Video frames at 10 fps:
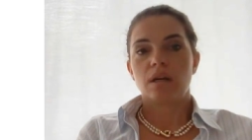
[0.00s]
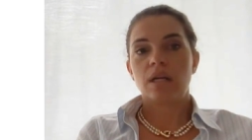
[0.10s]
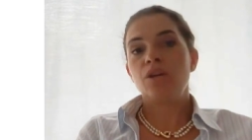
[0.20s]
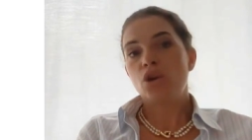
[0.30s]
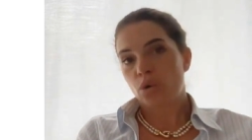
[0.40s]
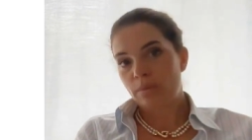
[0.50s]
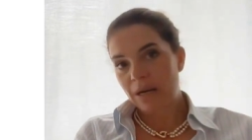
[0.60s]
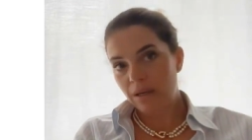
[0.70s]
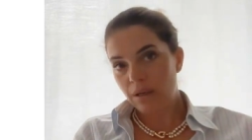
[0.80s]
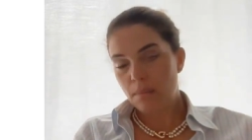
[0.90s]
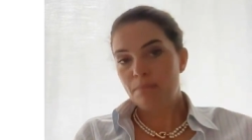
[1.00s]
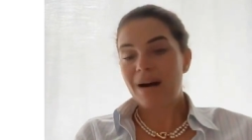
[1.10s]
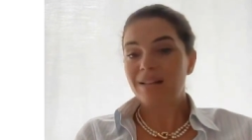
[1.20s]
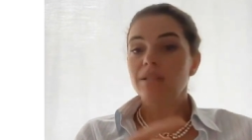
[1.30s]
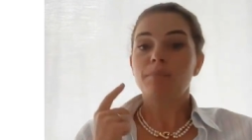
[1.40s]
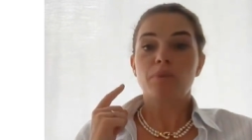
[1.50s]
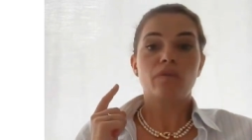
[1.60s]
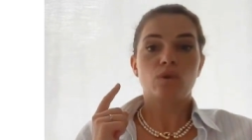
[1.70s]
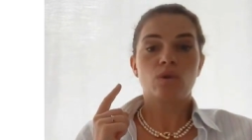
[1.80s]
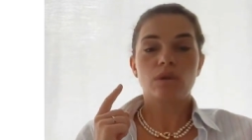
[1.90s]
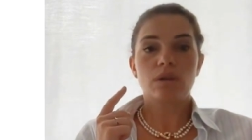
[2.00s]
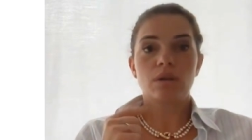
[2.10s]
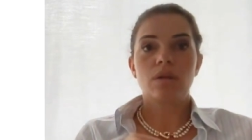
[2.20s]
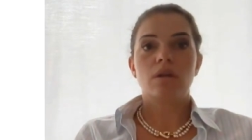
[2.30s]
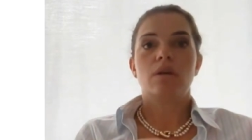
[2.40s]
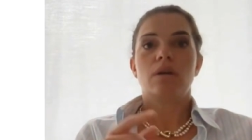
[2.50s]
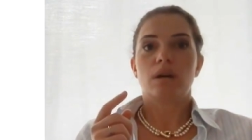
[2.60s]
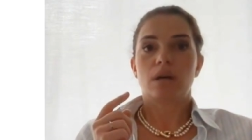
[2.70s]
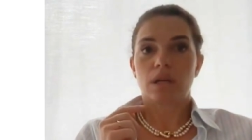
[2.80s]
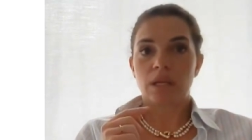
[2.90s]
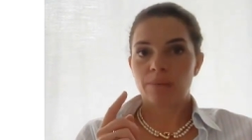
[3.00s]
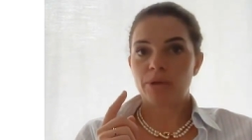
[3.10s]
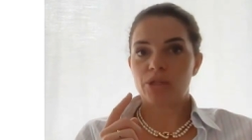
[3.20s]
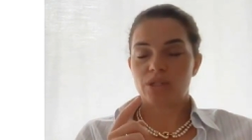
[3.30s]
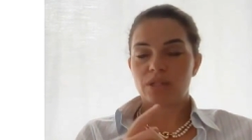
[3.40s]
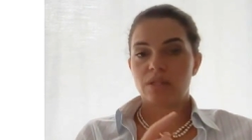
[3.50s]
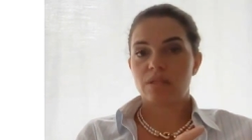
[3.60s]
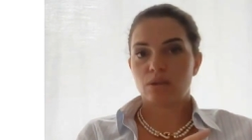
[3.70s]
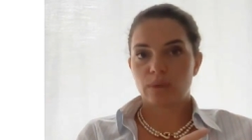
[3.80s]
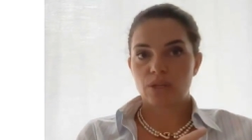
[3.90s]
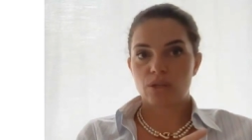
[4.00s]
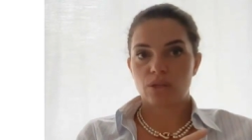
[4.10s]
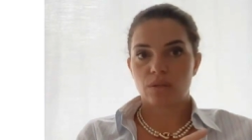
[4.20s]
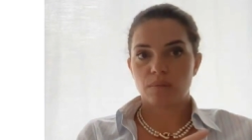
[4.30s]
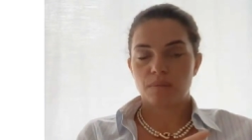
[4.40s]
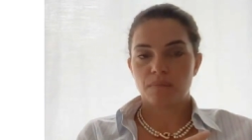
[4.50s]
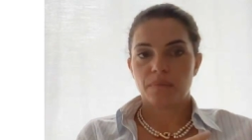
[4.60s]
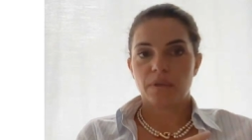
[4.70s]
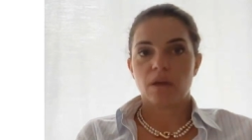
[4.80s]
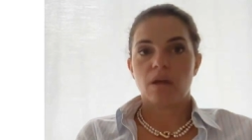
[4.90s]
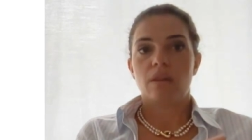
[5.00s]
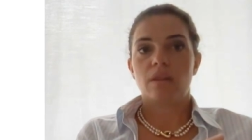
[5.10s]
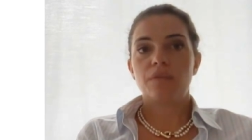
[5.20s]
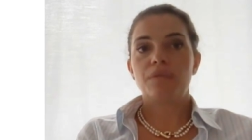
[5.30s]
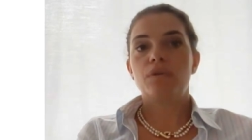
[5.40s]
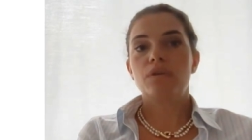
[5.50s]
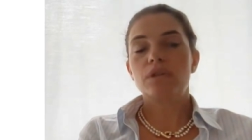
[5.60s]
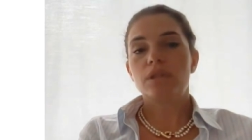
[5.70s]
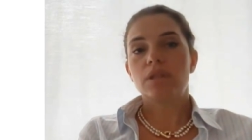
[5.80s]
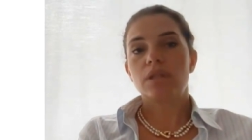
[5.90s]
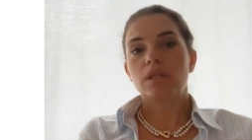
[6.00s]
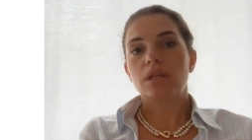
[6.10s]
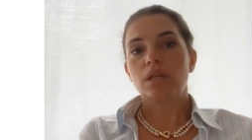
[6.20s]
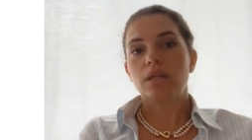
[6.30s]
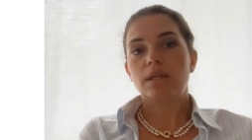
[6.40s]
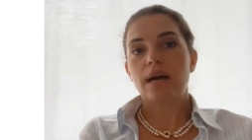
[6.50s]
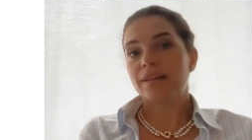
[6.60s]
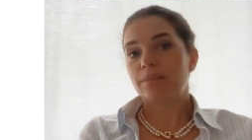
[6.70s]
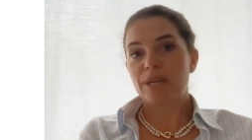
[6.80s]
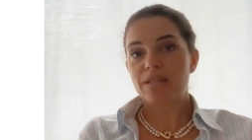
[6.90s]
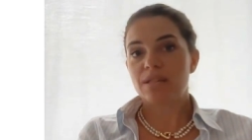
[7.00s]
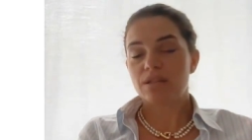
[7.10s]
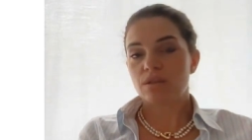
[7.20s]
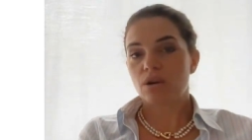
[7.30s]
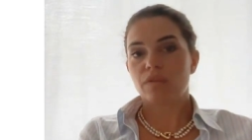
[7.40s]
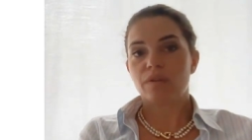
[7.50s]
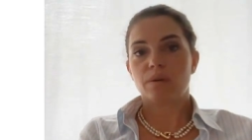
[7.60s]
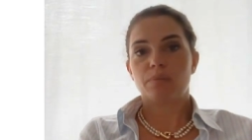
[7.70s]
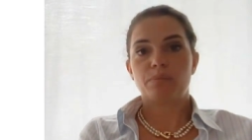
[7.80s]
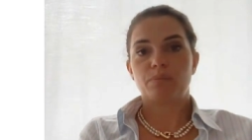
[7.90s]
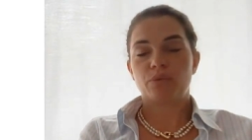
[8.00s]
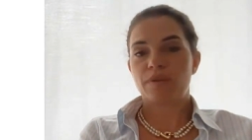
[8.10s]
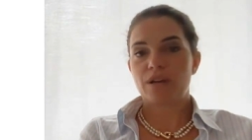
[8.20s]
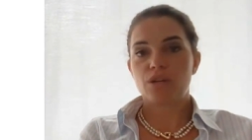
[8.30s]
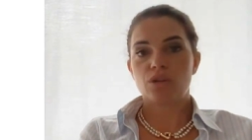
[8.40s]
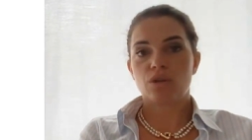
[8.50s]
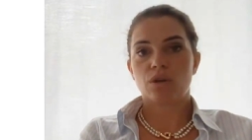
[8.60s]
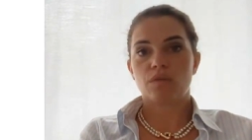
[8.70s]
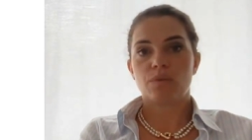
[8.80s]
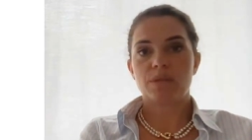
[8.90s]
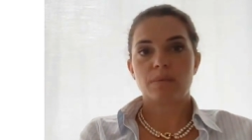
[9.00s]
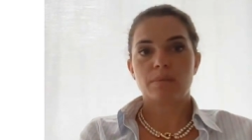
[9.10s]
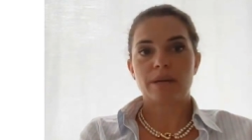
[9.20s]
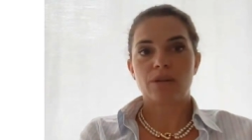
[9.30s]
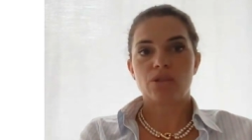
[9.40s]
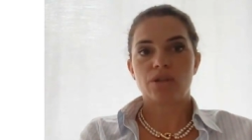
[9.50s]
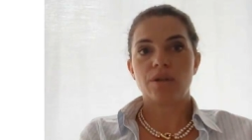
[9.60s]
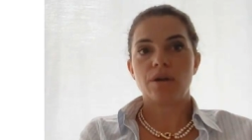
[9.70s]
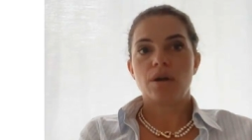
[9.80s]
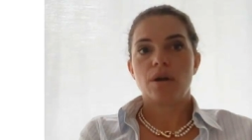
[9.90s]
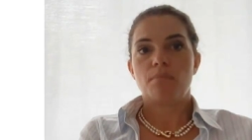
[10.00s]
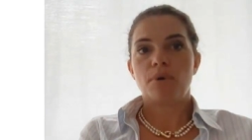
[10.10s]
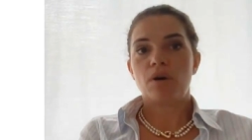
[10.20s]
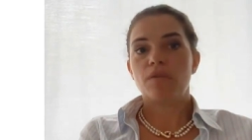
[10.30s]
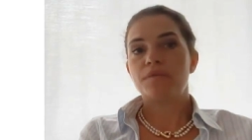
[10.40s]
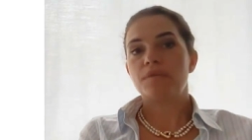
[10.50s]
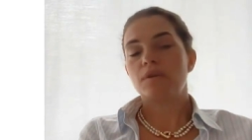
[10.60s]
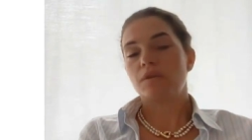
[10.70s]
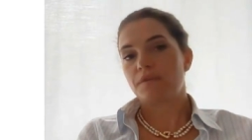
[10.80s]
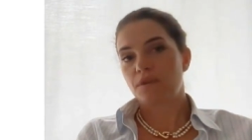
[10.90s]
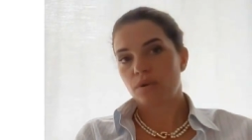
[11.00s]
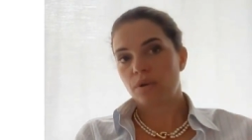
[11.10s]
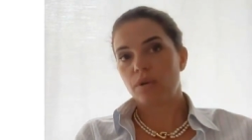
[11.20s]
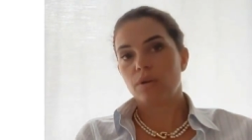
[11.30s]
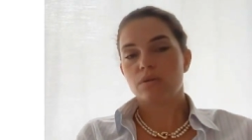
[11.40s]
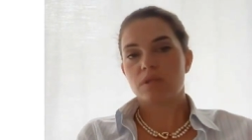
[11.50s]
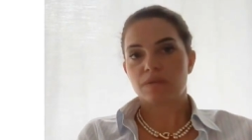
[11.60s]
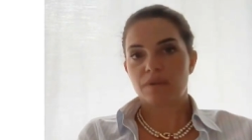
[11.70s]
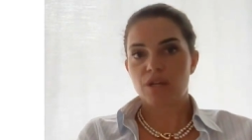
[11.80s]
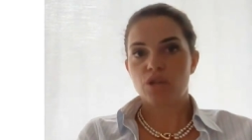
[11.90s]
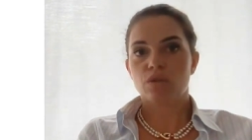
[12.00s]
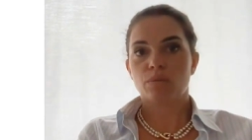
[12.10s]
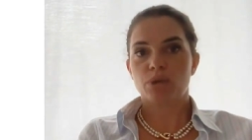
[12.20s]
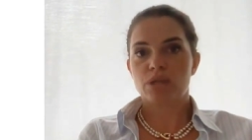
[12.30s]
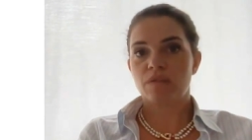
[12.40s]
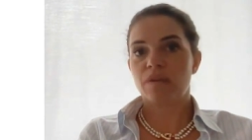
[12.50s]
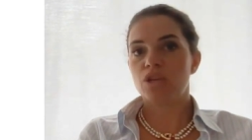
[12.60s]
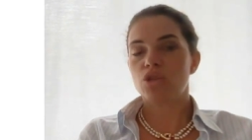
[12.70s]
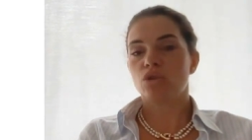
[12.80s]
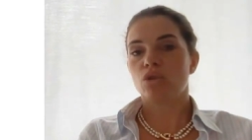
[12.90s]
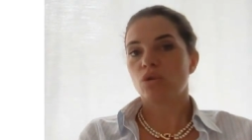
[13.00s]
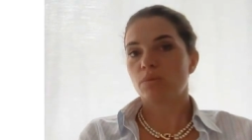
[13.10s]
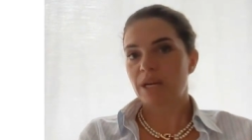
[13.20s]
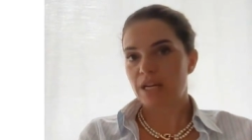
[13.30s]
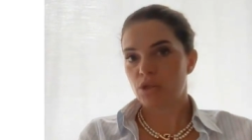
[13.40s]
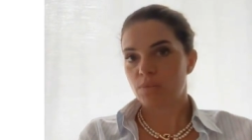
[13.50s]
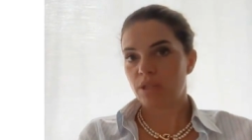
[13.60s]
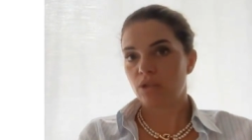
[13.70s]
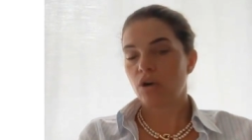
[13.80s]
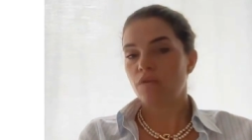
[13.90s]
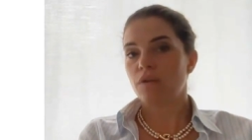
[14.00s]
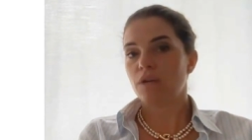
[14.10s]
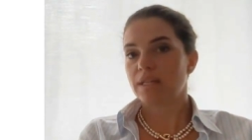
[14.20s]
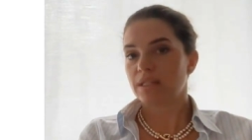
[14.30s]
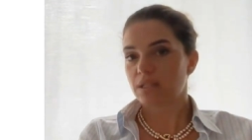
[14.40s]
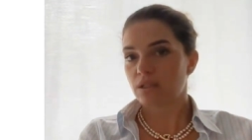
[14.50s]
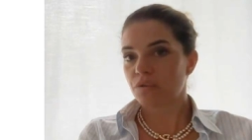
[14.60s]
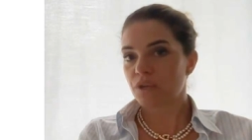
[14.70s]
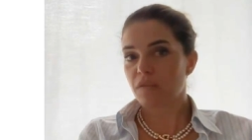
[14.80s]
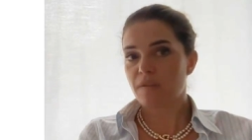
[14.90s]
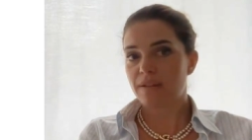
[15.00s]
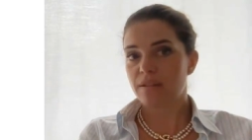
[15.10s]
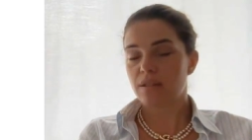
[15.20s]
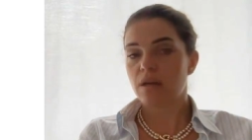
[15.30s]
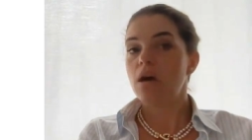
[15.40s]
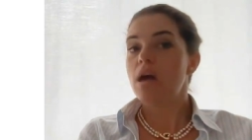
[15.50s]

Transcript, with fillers: in normal, but above all, in emergency situation. Therefore, uh, at the basis of the profession of risk manager, both for conservation, preservation, or management of uh, catastrophic events,